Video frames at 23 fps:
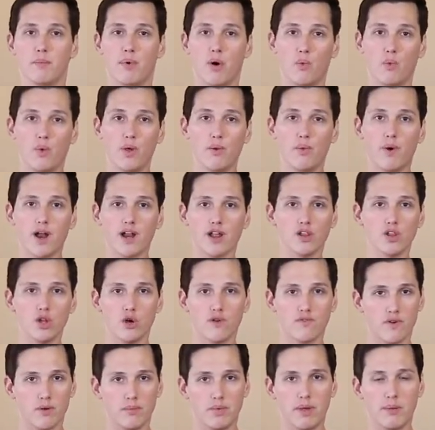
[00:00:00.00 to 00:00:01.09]
But we want to
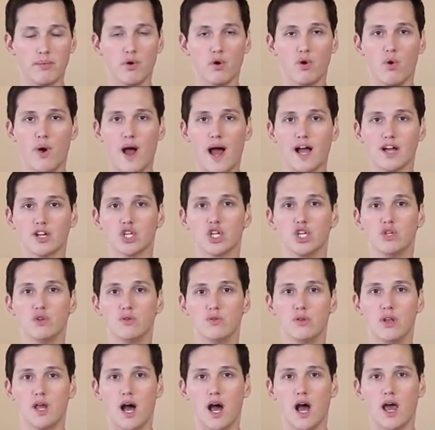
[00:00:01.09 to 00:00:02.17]
look for people who actually do
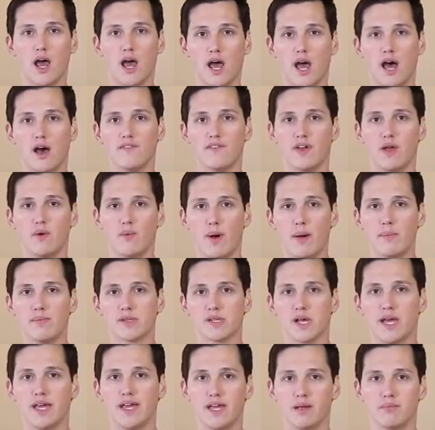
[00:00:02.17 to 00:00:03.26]
not have a
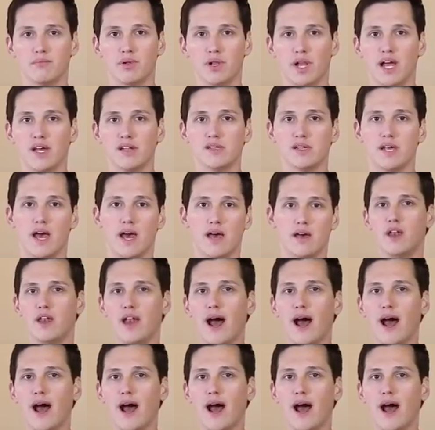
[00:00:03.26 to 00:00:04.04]
website in place yet.